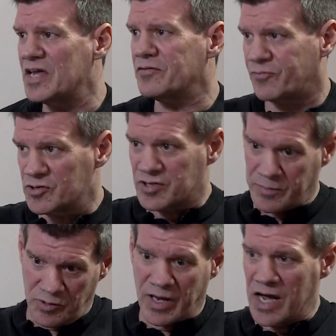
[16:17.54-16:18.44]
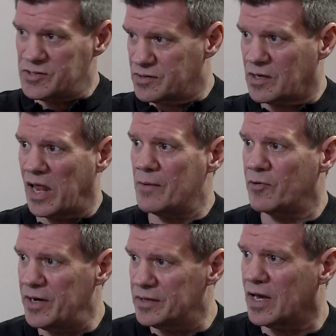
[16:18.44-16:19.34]
is that the first time you guys
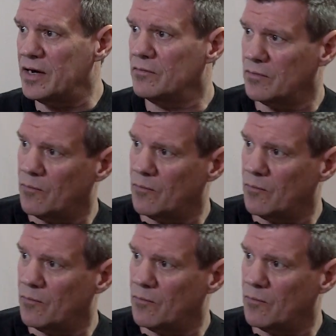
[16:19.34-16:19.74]
collaborated, kind of?